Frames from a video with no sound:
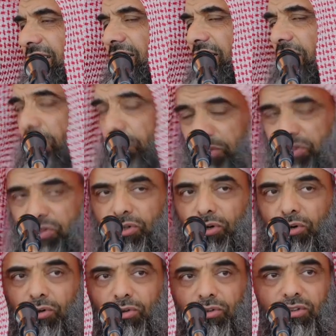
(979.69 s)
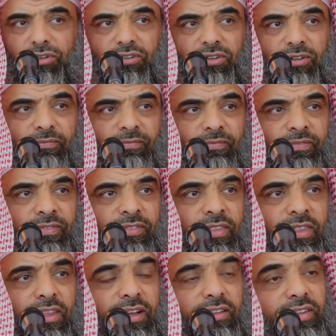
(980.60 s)
He was told,
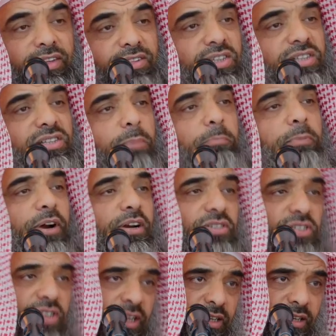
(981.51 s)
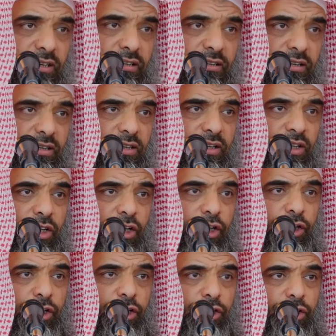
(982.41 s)
This is a person
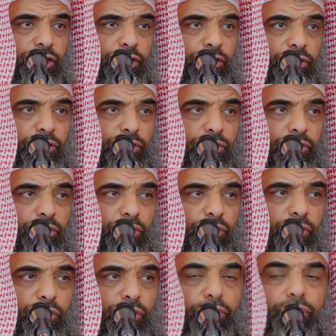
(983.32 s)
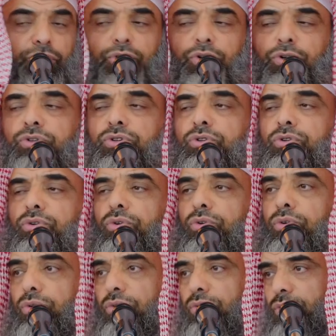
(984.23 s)
who used
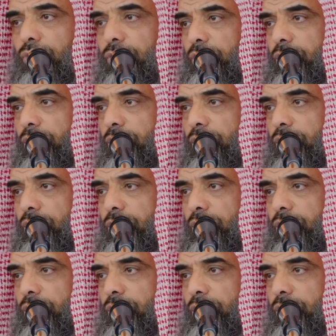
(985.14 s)
to